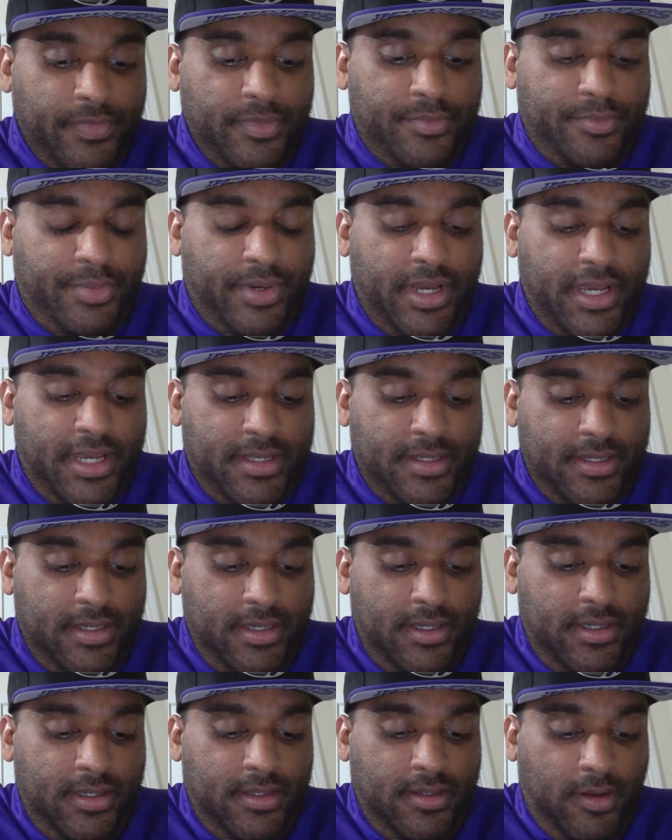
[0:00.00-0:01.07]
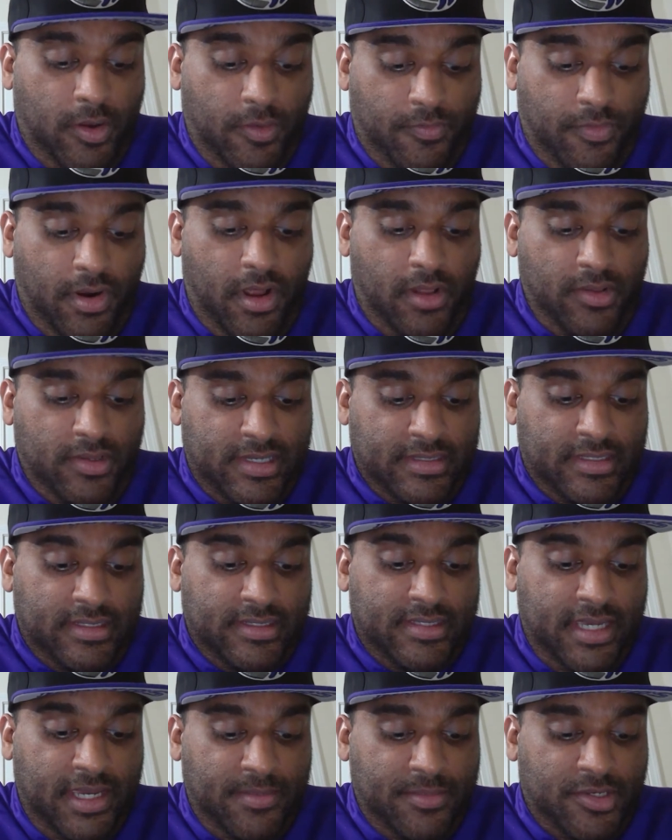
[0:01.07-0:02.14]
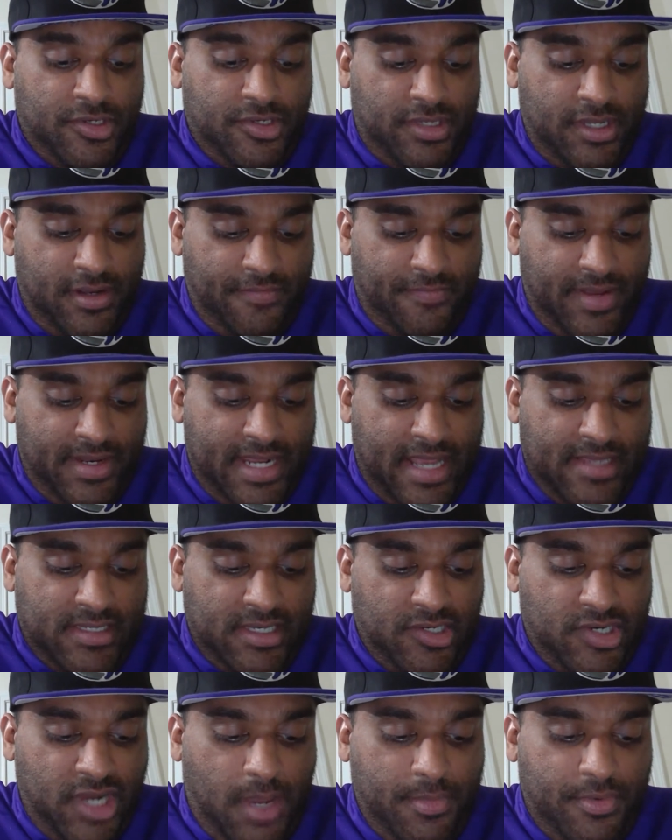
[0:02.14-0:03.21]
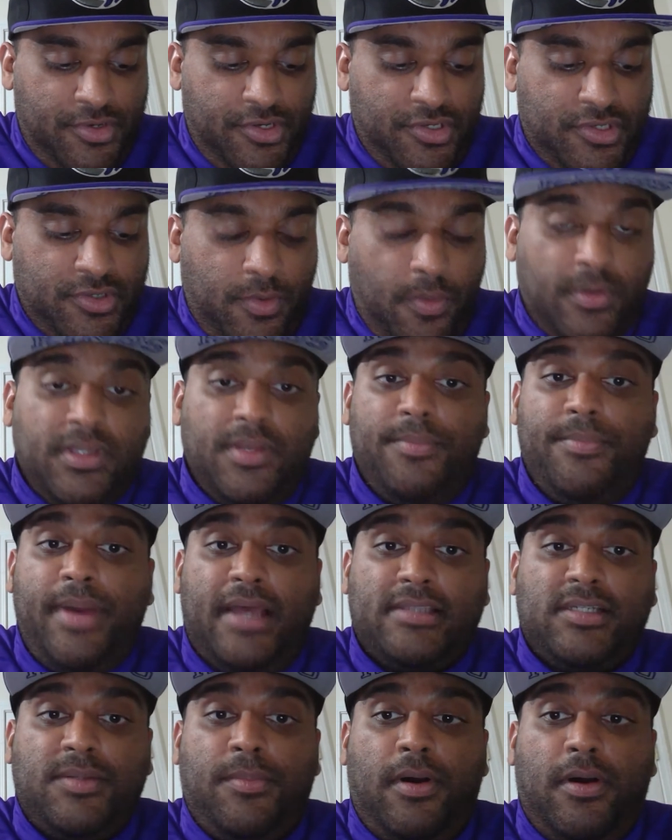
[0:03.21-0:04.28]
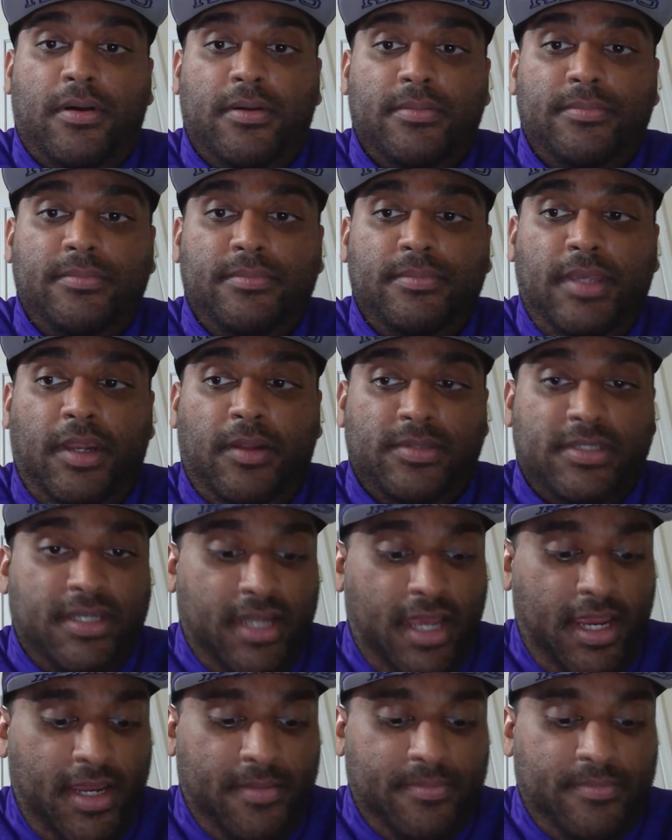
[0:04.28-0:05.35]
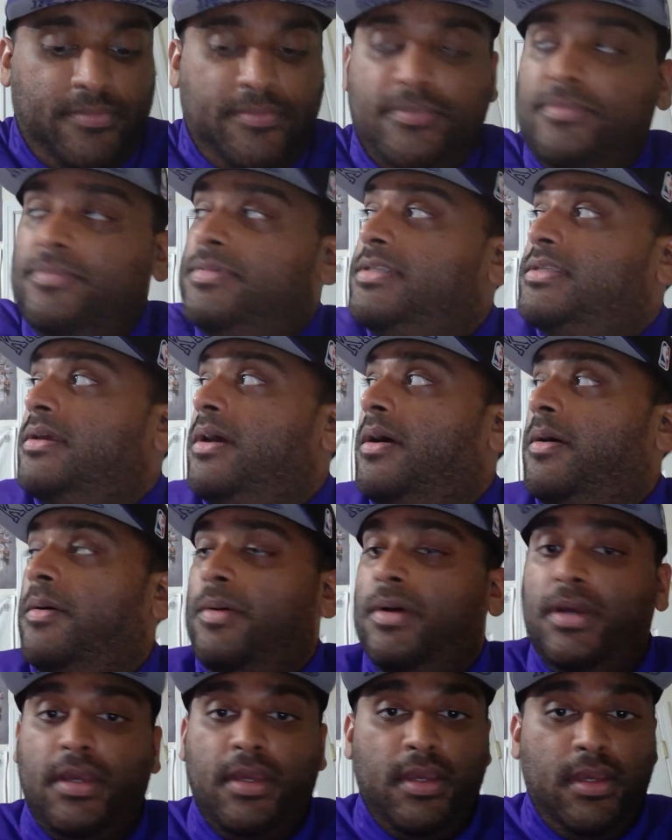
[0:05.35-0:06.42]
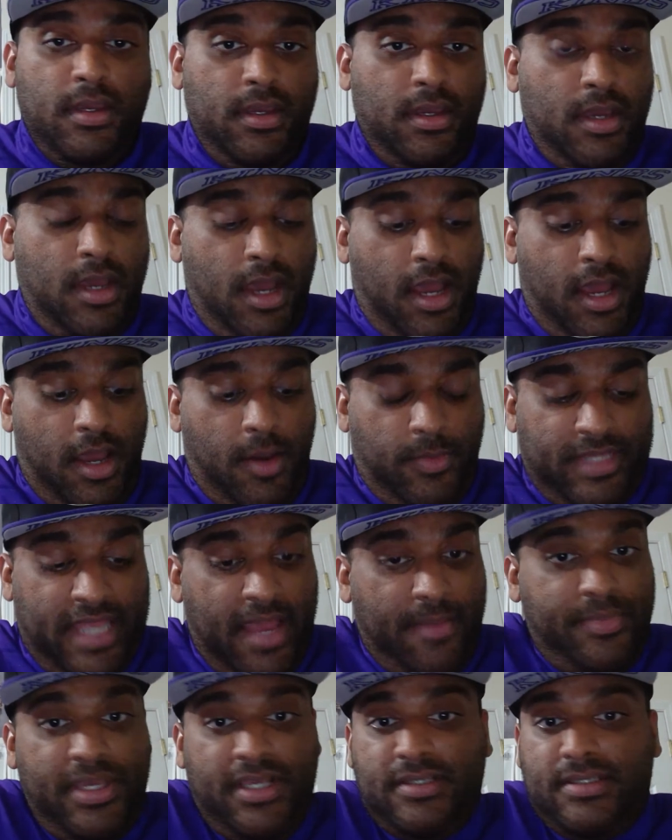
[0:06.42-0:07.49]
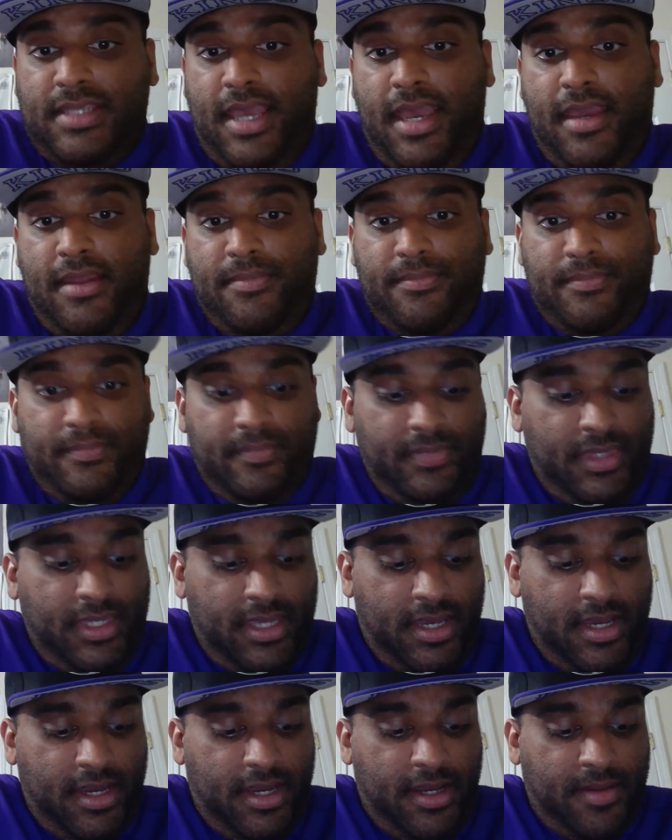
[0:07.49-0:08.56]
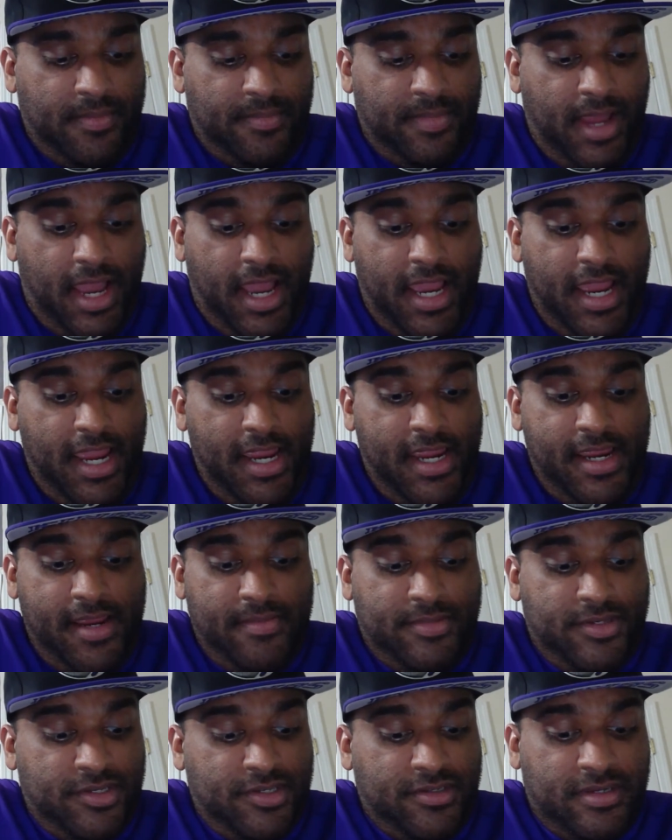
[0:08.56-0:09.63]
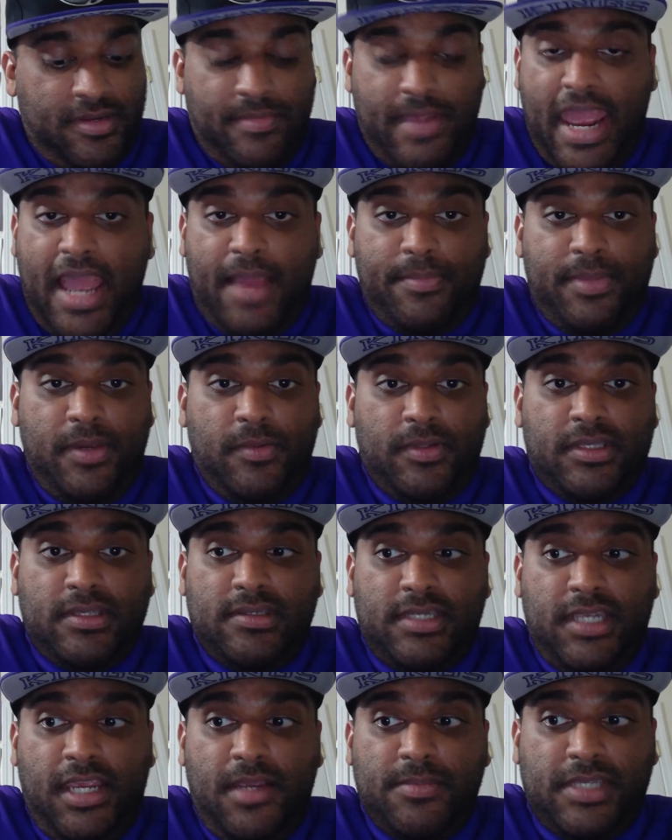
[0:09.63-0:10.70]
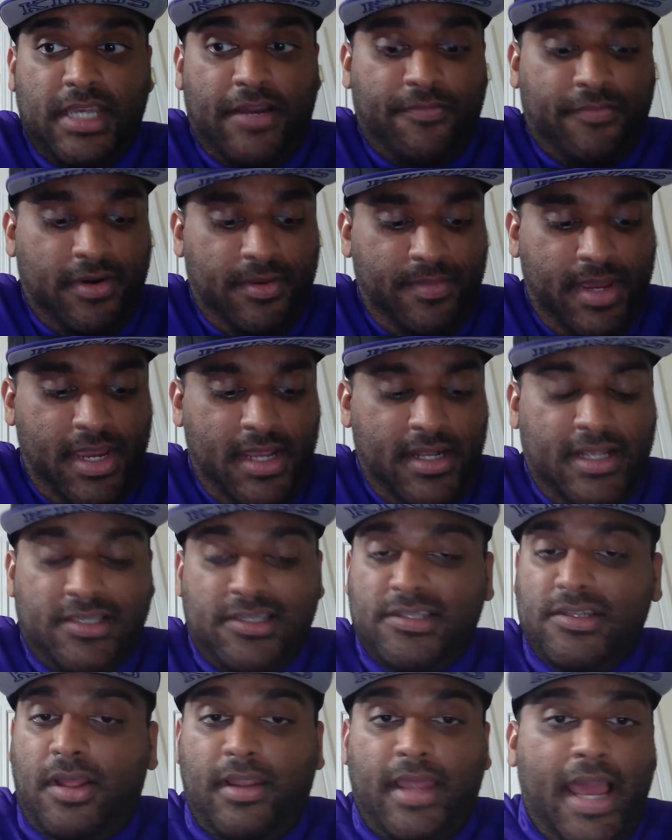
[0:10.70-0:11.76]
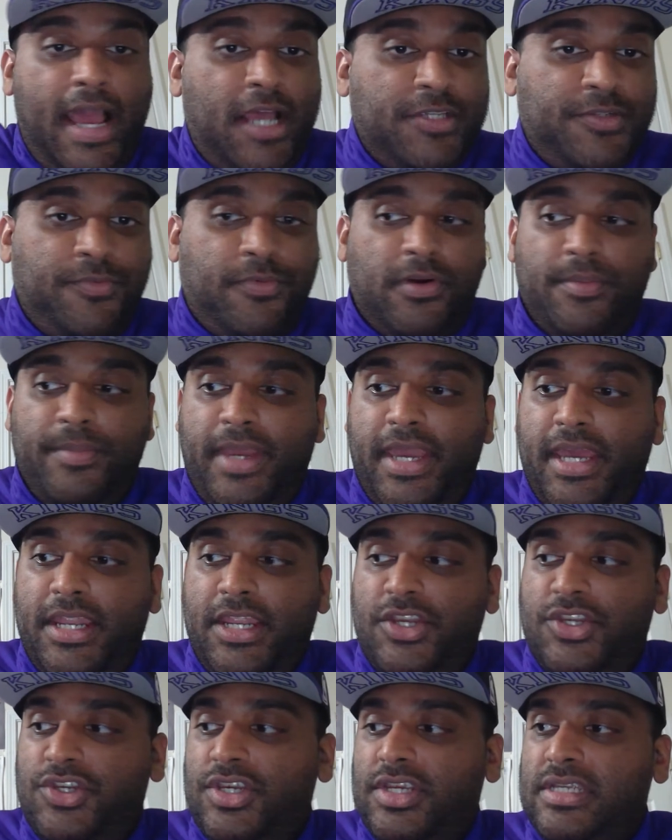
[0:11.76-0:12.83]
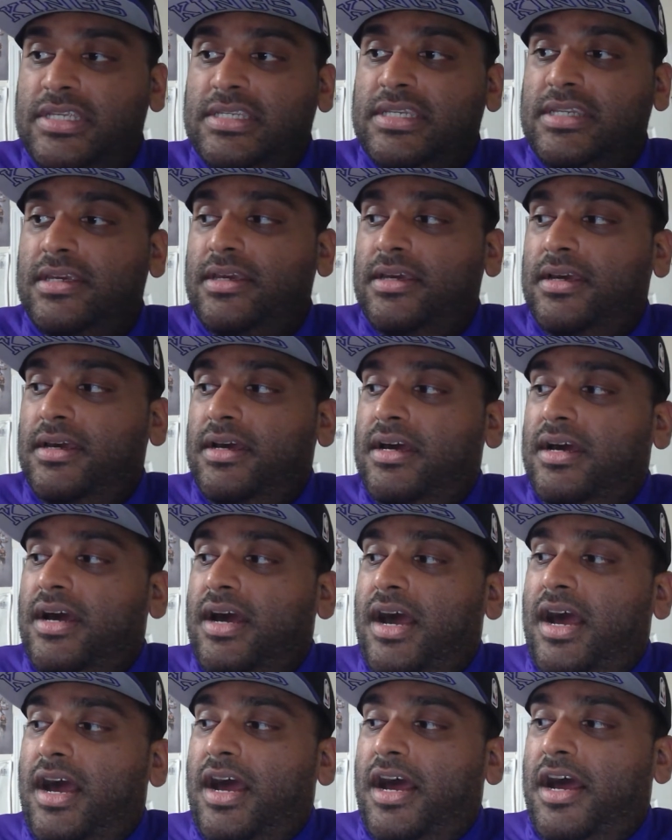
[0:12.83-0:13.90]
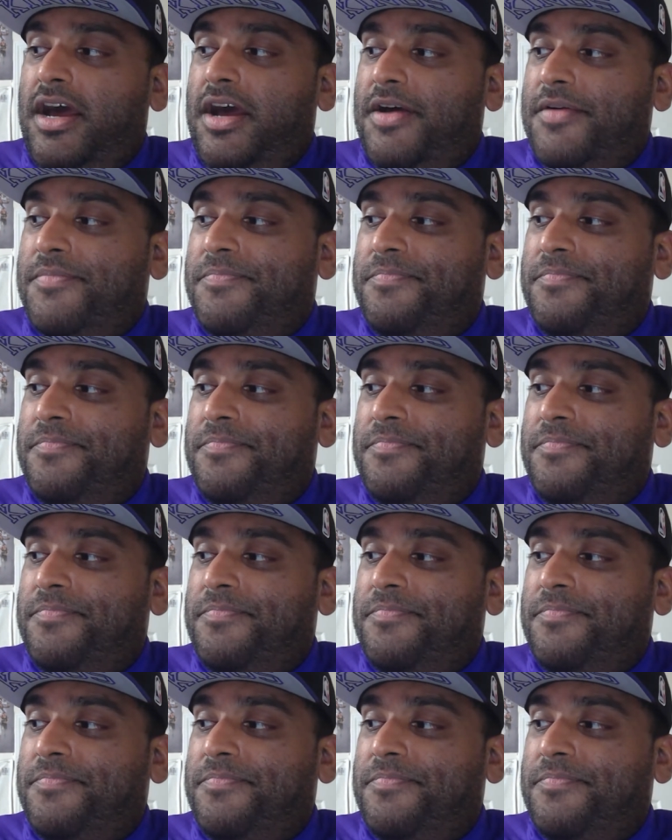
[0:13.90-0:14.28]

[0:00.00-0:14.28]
but overall, it looked like the team just did a fantastic job of just scoring the basketball, you know, tonight. So, uh, with that being said, um, I just am happy with this team's effort, man. This is all I ask for, man. It's just uh,